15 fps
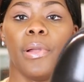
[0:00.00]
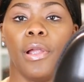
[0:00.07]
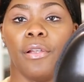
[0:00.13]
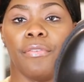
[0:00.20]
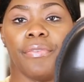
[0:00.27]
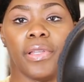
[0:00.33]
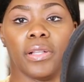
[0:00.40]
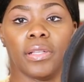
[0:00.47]

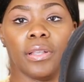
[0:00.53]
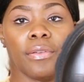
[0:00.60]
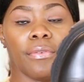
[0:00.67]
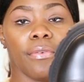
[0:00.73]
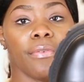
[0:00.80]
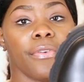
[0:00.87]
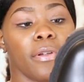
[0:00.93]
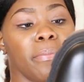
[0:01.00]
perfect
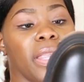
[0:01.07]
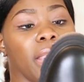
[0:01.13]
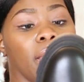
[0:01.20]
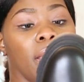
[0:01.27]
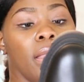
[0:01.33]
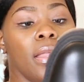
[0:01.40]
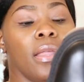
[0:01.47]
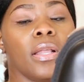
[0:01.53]
for me.
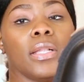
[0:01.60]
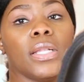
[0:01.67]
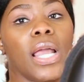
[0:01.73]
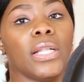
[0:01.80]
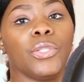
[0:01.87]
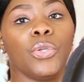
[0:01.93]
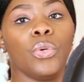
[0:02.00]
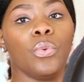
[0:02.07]

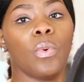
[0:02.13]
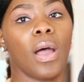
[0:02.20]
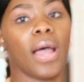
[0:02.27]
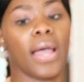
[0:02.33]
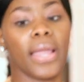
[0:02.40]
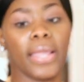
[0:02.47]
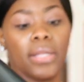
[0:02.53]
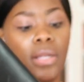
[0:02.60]
Not too
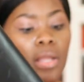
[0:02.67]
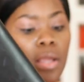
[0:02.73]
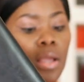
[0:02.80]
wide.